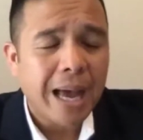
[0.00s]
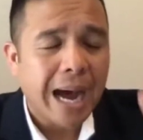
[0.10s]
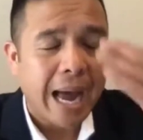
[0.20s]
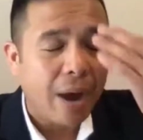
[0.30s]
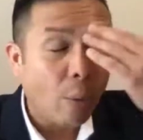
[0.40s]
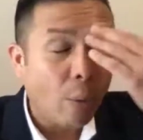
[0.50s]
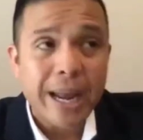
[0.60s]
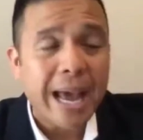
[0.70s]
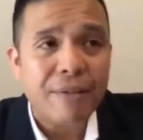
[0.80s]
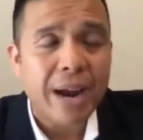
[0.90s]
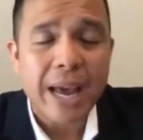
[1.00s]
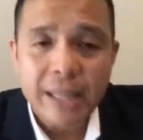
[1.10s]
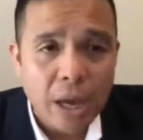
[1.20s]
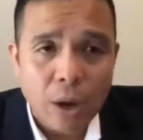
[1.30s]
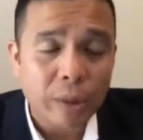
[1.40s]
I already have an
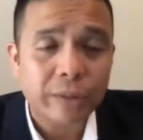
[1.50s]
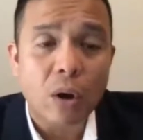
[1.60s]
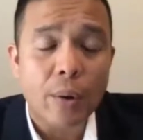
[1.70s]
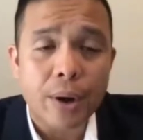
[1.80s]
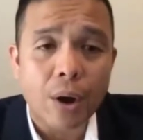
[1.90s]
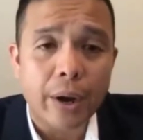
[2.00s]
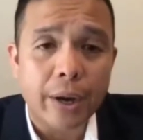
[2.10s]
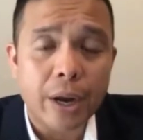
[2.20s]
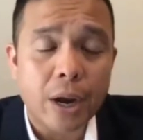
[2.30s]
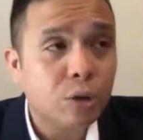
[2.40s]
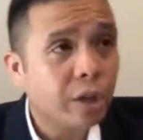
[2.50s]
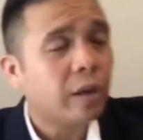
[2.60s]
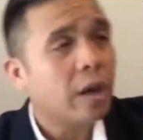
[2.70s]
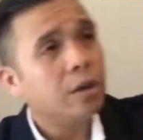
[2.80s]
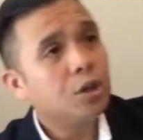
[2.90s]
idea of what's going on,
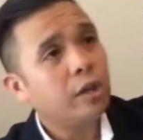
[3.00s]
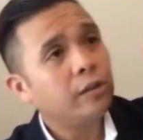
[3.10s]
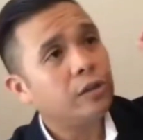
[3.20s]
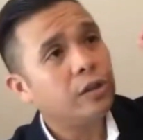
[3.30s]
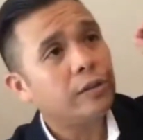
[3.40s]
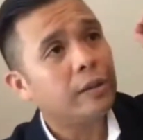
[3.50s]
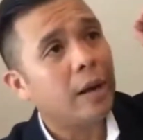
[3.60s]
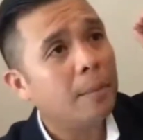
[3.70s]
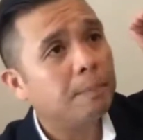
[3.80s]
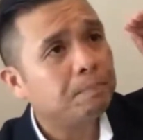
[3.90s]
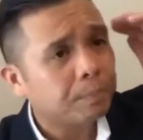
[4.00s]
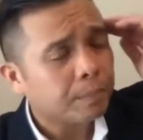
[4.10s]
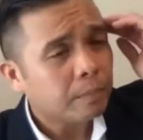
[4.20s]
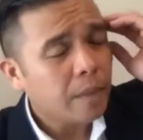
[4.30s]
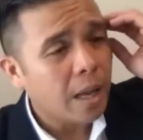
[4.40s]
just what
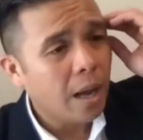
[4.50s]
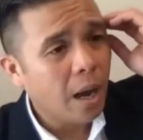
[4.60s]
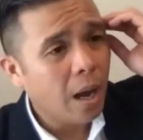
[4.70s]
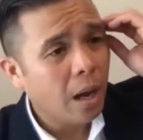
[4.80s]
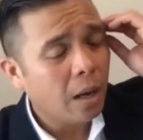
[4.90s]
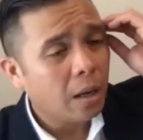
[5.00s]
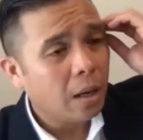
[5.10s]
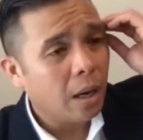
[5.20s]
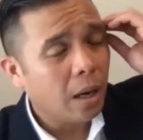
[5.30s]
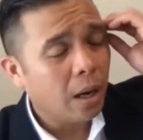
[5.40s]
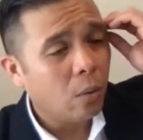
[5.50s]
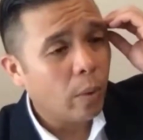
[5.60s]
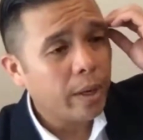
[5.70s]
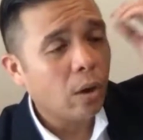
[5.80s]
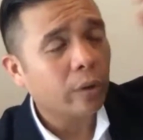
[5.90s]

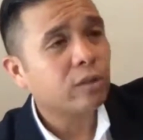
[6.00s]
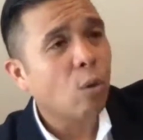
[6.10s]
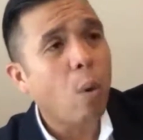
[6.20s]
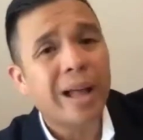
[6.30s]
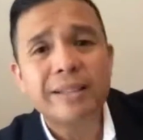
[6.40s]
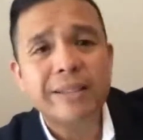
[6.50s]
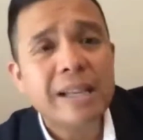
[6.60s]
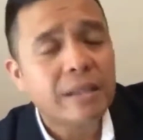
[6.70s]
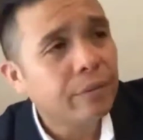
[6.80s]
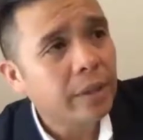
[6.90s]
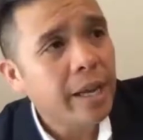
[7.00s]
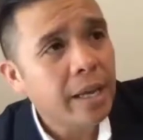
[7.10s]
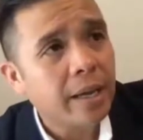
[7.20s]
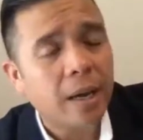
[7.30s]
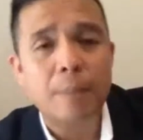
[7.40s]
do you call this,
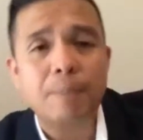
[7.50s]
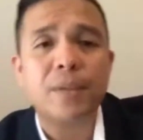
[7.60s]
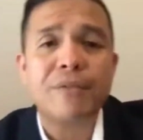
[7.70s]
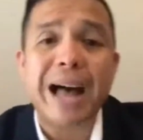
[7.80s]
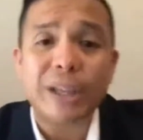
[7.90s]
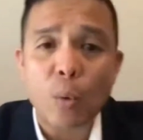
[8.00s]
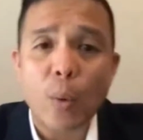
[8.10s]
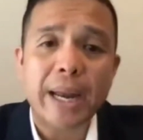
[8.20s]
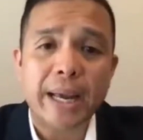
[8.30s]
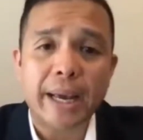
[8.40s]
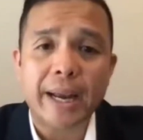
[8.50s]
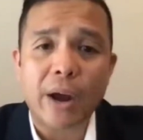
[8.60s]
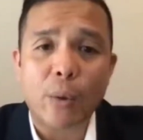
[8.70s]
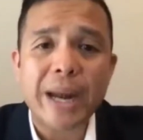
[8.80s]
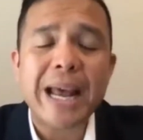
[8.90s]
qualitatively evaluating it.
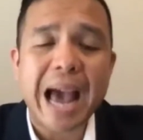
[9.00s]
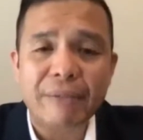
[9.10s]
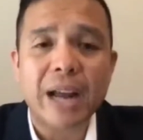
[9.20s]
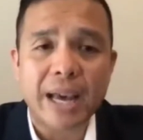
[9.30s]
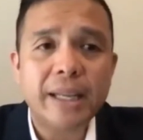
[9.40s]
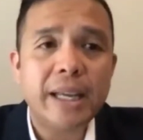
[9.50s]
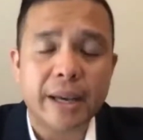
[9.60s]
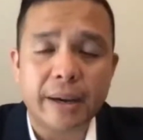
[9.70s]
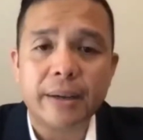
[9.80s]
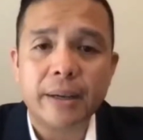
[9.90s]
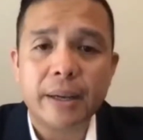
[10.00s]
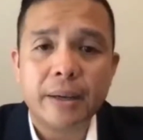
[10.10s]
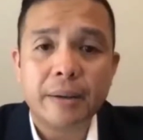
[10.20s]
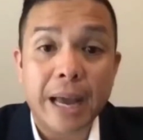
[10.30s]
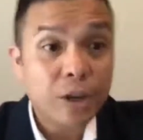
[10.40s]
I already have an idea.
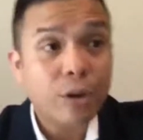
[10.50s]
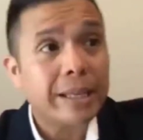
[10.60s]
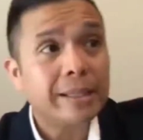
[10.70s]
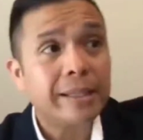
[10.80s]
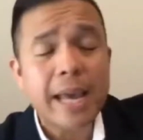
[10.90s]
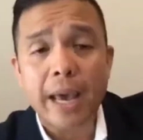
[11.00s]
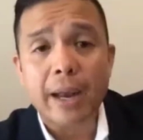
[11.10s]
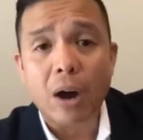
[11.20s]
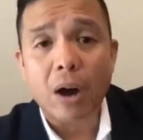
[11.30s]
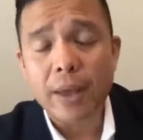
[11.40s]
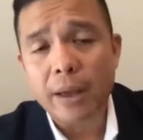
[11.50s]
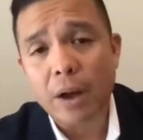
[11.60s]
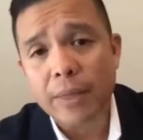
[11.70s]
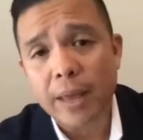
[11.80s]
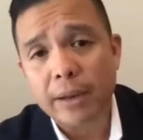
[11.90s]
And you can see it on
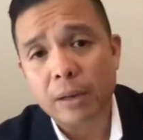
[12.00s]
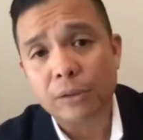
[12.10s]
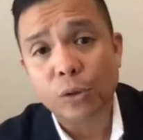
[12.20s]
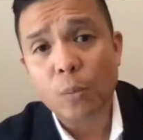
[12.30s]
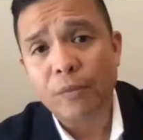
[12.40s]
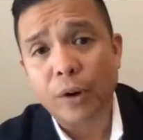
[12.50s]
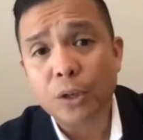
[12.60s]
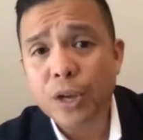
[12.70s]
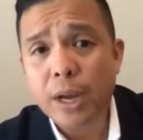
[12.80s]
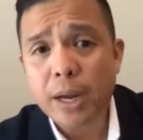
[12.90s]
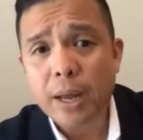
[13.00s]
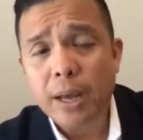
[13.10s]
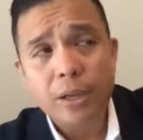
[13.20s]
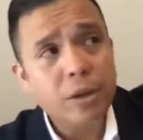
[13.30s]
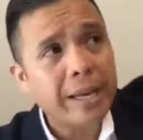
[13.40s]
that Zoom version. You you